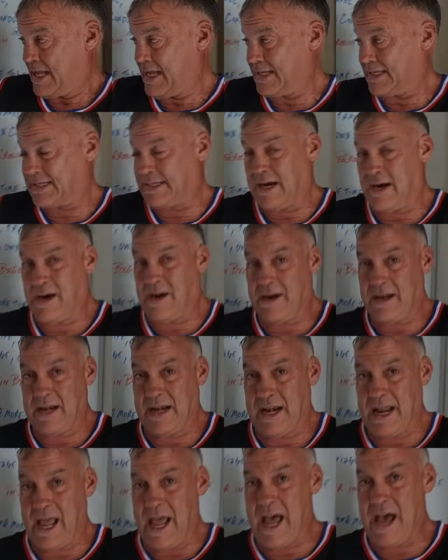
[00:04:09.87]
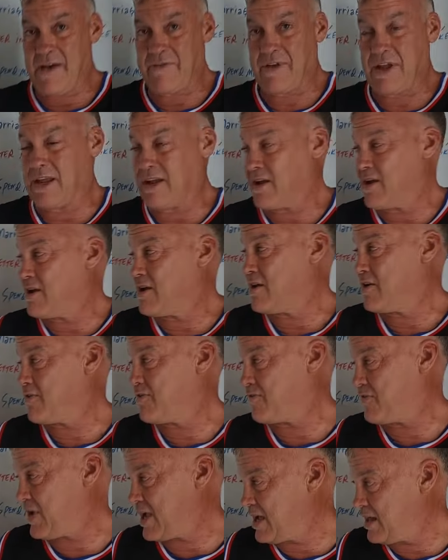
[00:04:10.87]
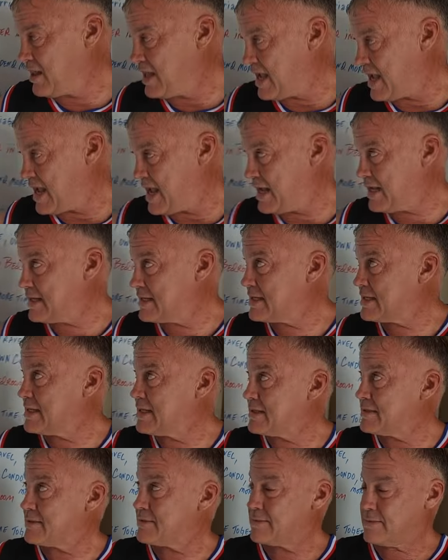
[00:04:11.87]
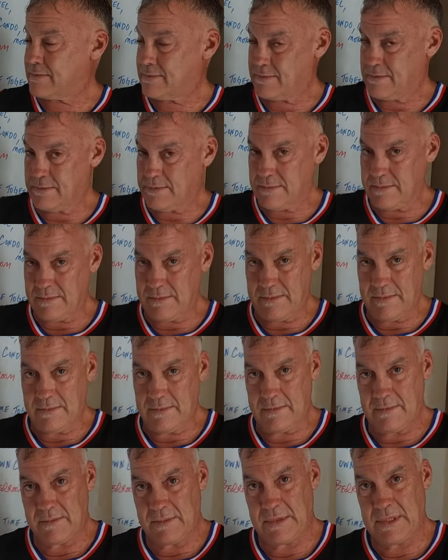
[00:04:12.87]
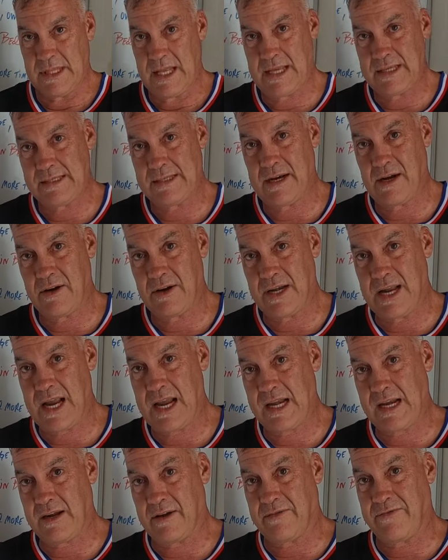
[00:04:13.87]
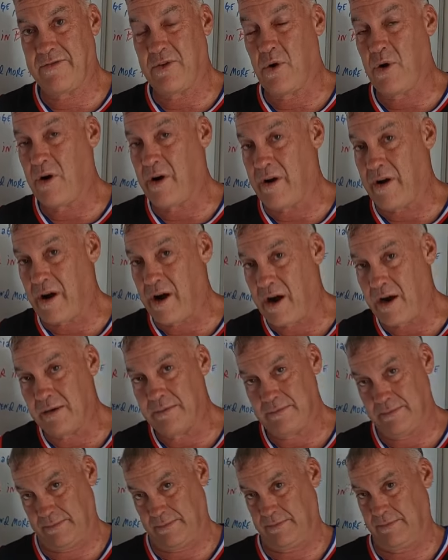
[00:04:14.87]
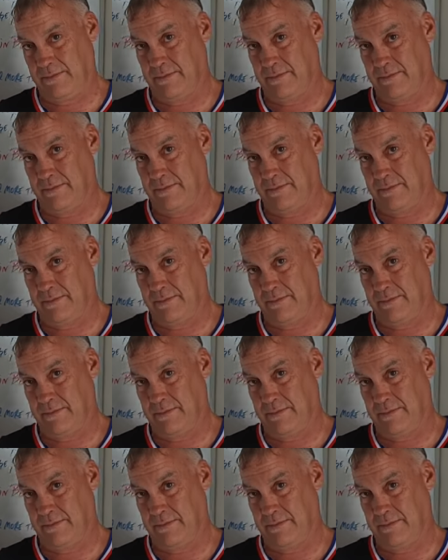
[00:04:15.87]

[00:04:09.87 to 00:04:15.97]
They start having feelings. They start dating a foreigner.